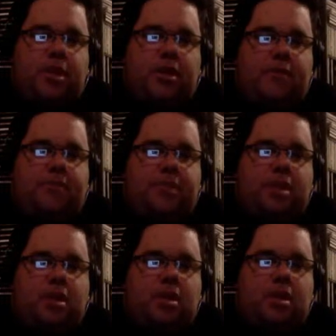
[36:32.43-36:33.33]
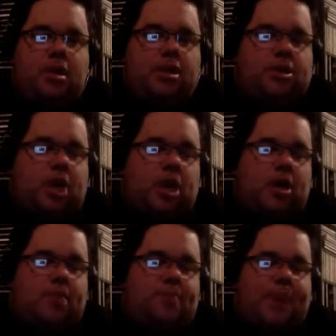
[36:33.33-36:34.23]
Yeah. yeah.
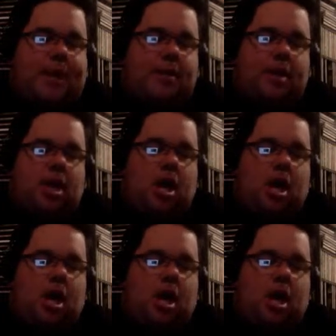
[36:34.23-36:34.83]
So, but